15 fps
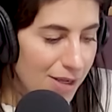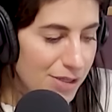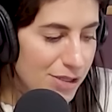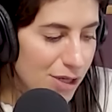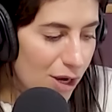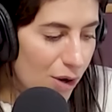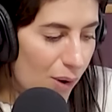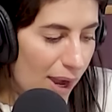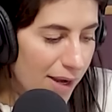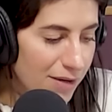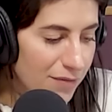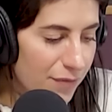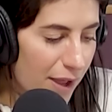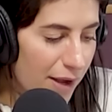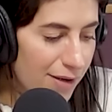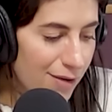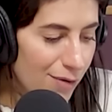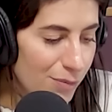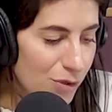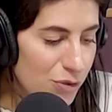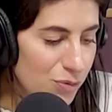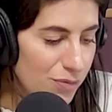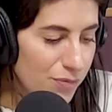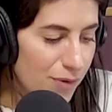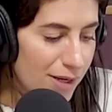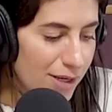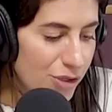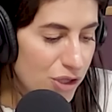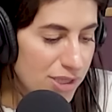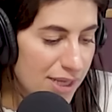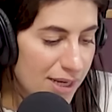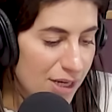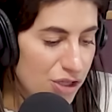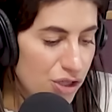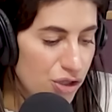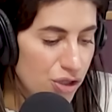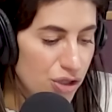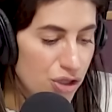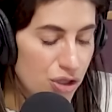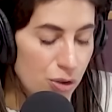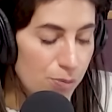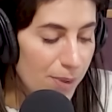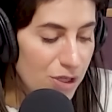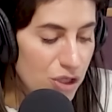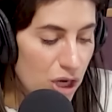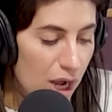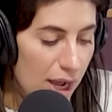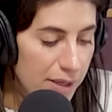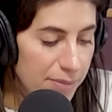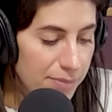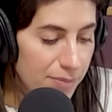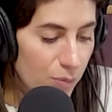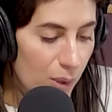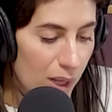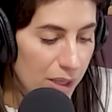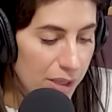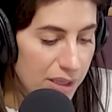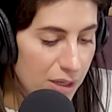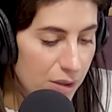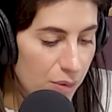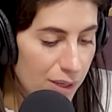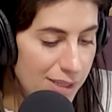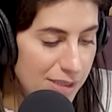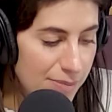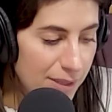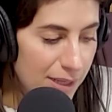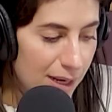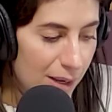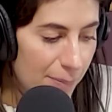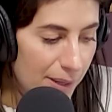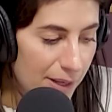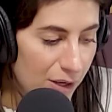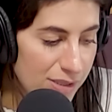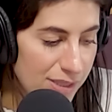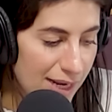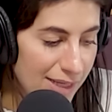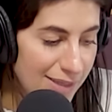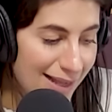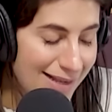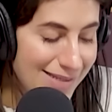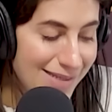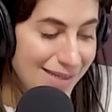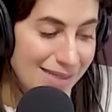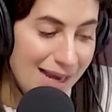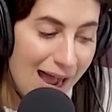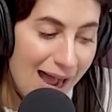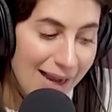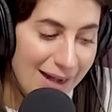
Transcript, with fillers: So I confided in our mutual friend, and she said I should just shoot my shot. Well, he agreed to meet up, and our date lasted nine